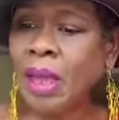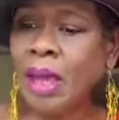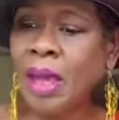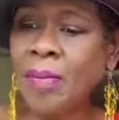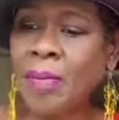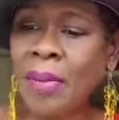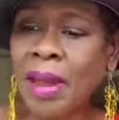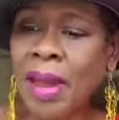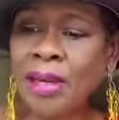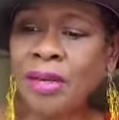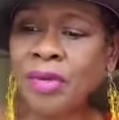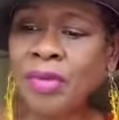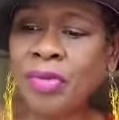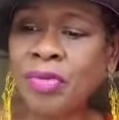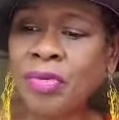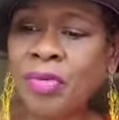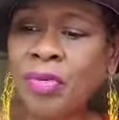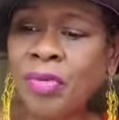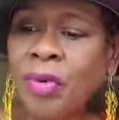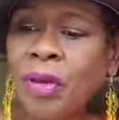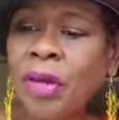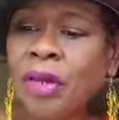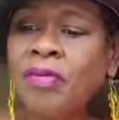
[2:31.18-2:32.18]
I might
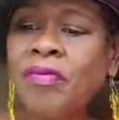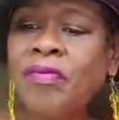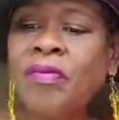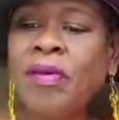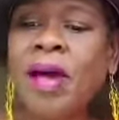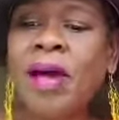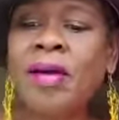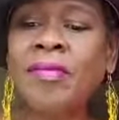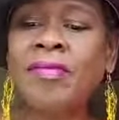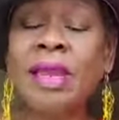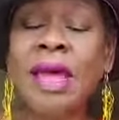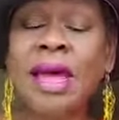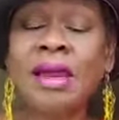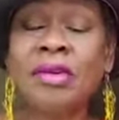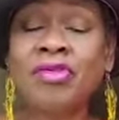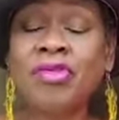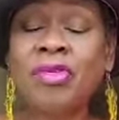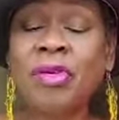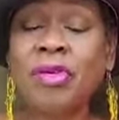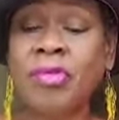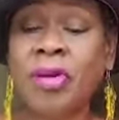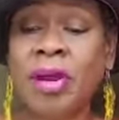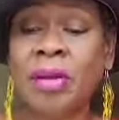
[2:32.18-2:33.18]
throw in 5
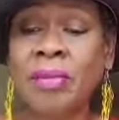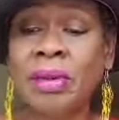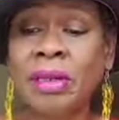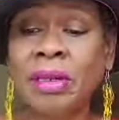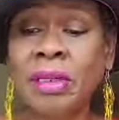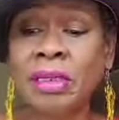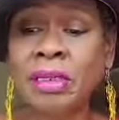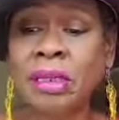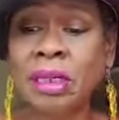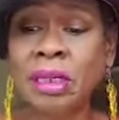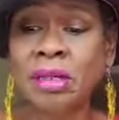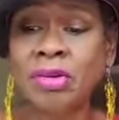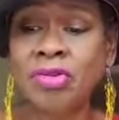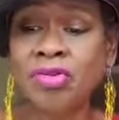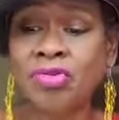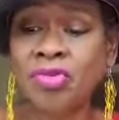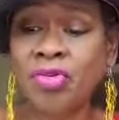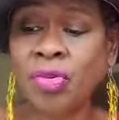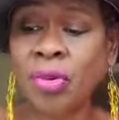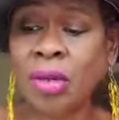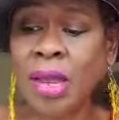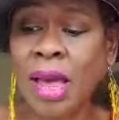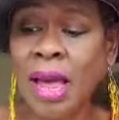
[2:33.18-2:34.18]
natural remedies to
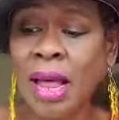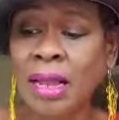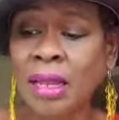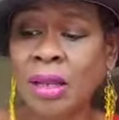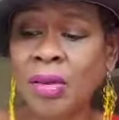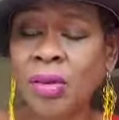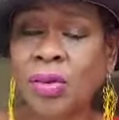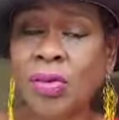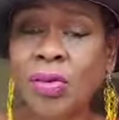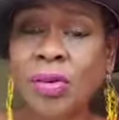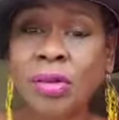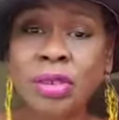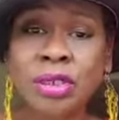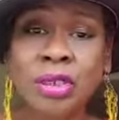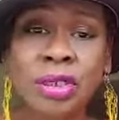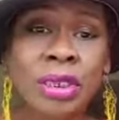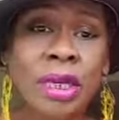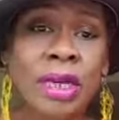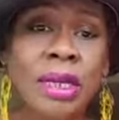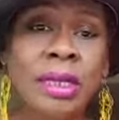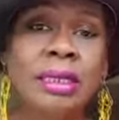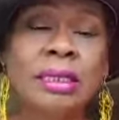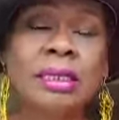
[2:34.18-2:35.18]
control alcohol
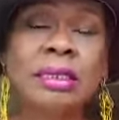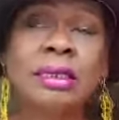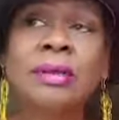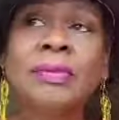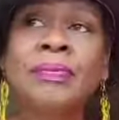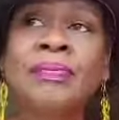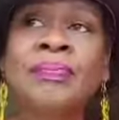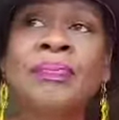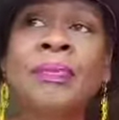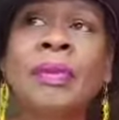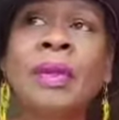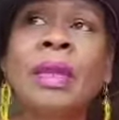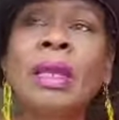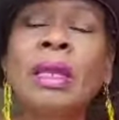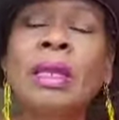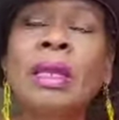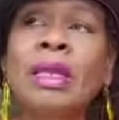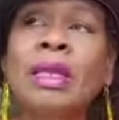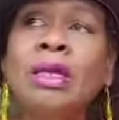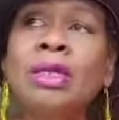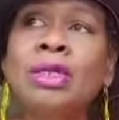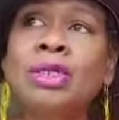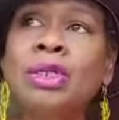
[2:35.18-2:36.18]
shakes.
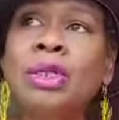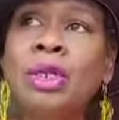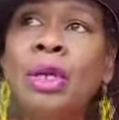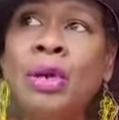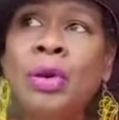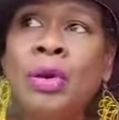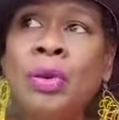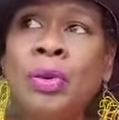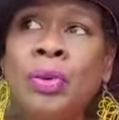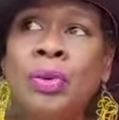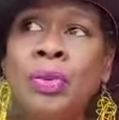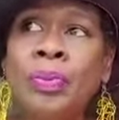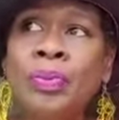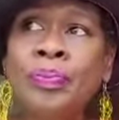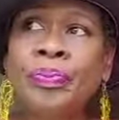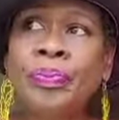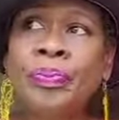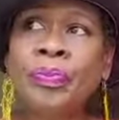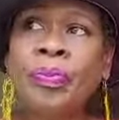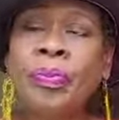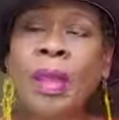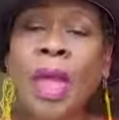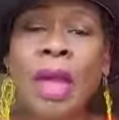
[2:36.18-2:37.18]
So
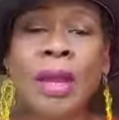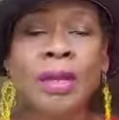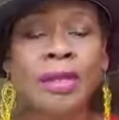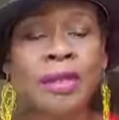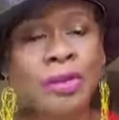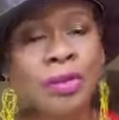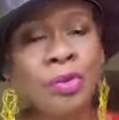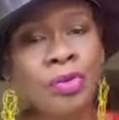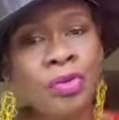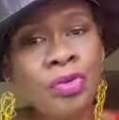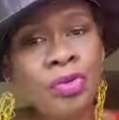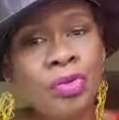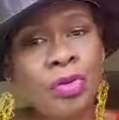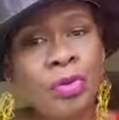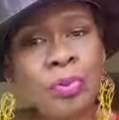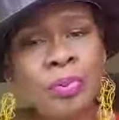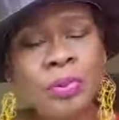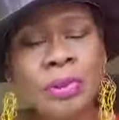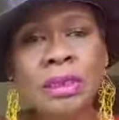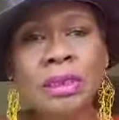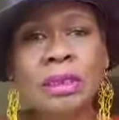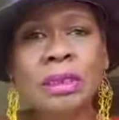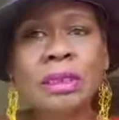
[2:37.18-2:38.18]
I do
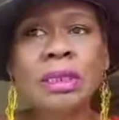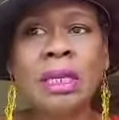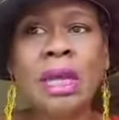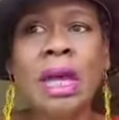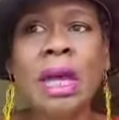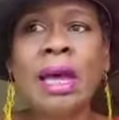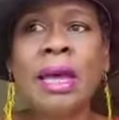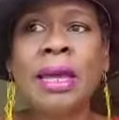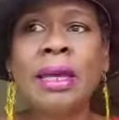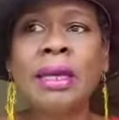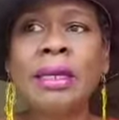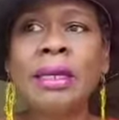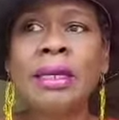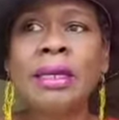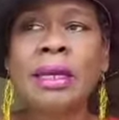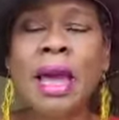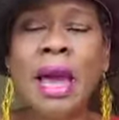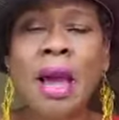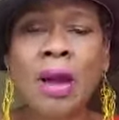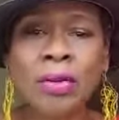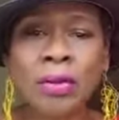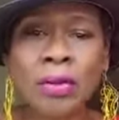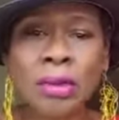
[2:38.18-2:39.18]
groups, I
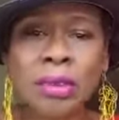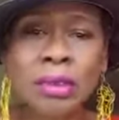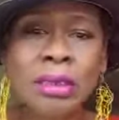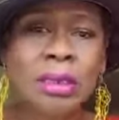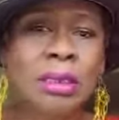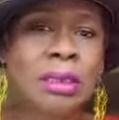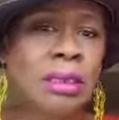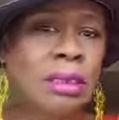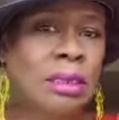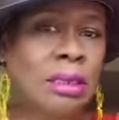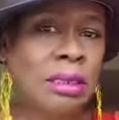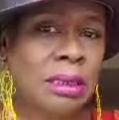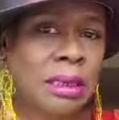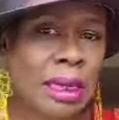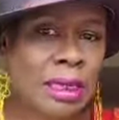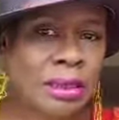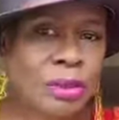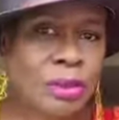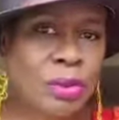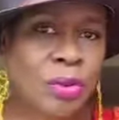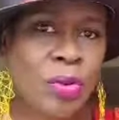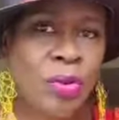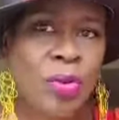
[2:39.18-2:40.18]
counsel, I
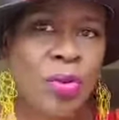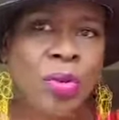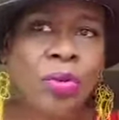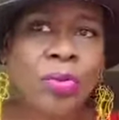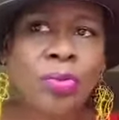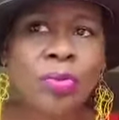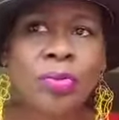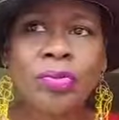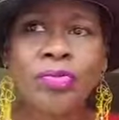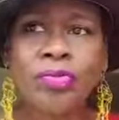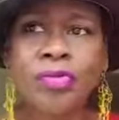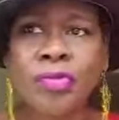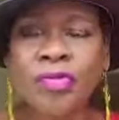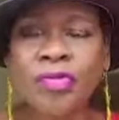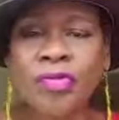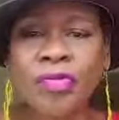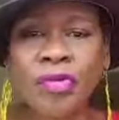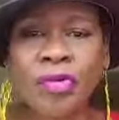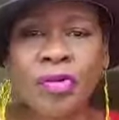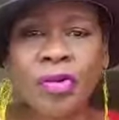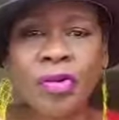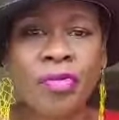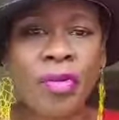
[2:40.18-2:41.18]
talk,
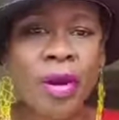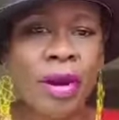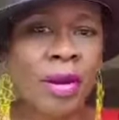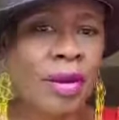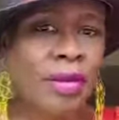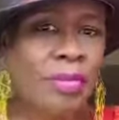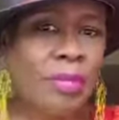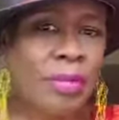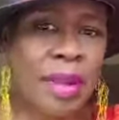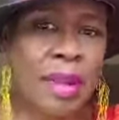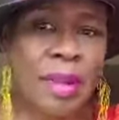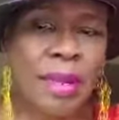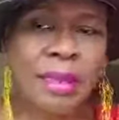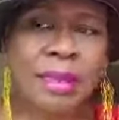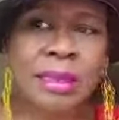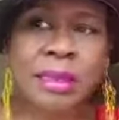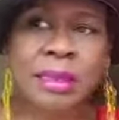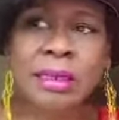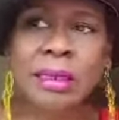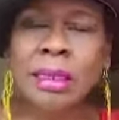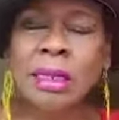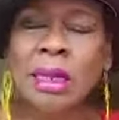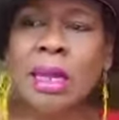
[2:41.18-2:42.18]
refer,
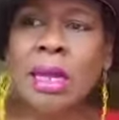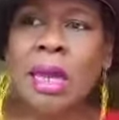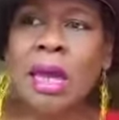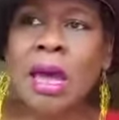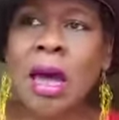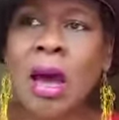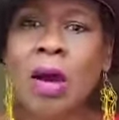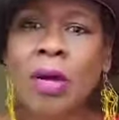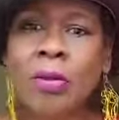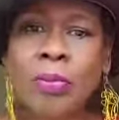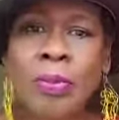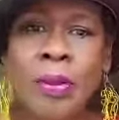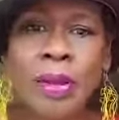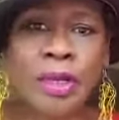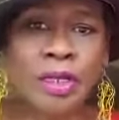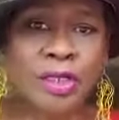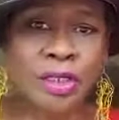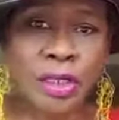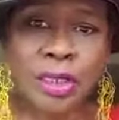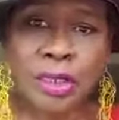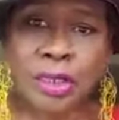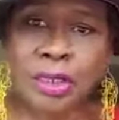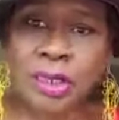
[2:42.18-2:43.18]
recommend
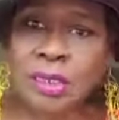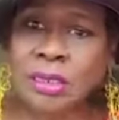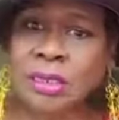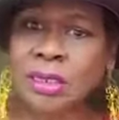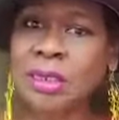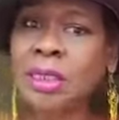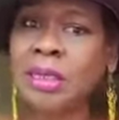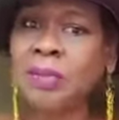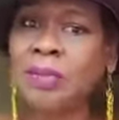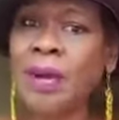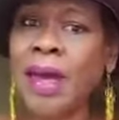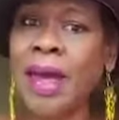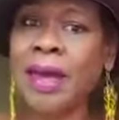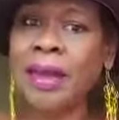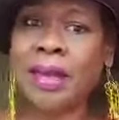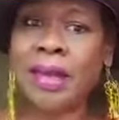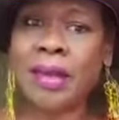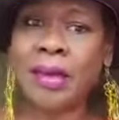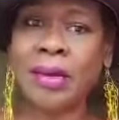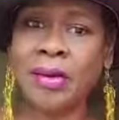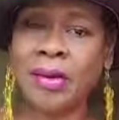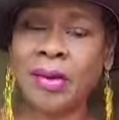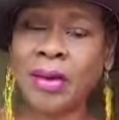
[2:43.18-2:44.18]
outpatient. As you see back
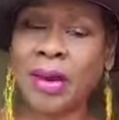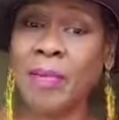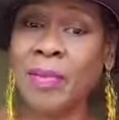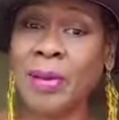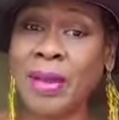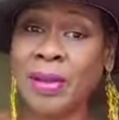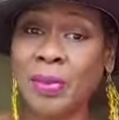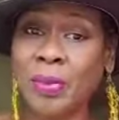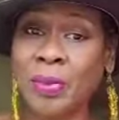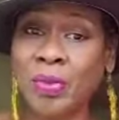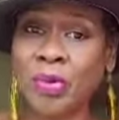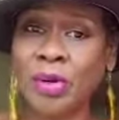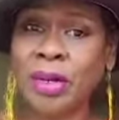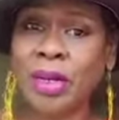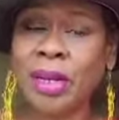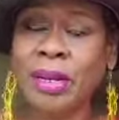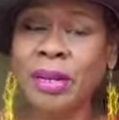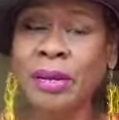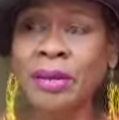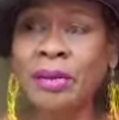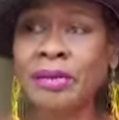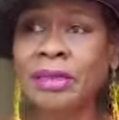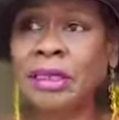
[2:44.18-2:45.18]
here, I'm at work
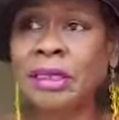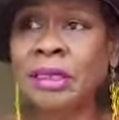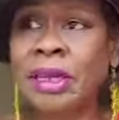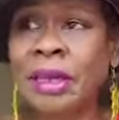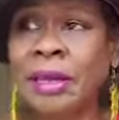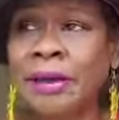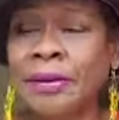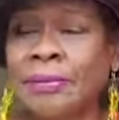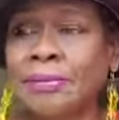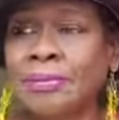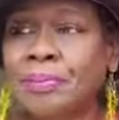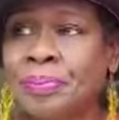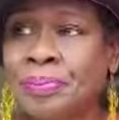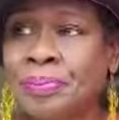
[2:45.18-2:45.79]
here today.